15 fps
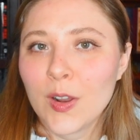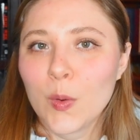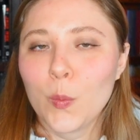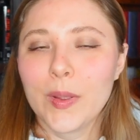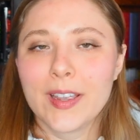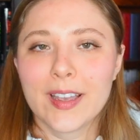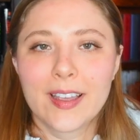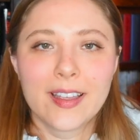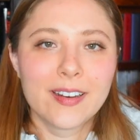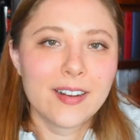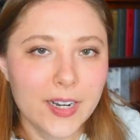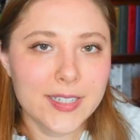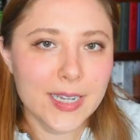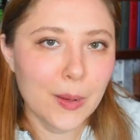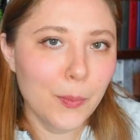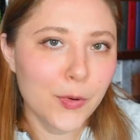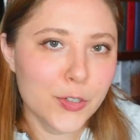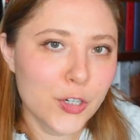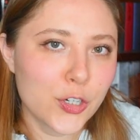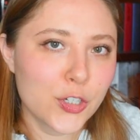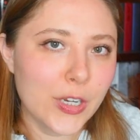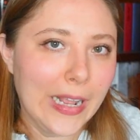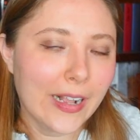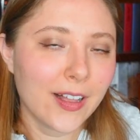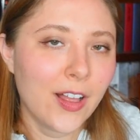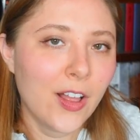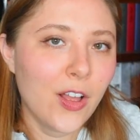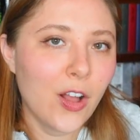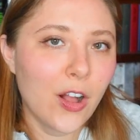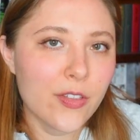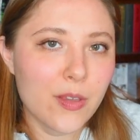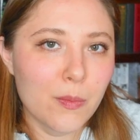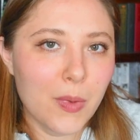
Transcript: we get a temperature check on the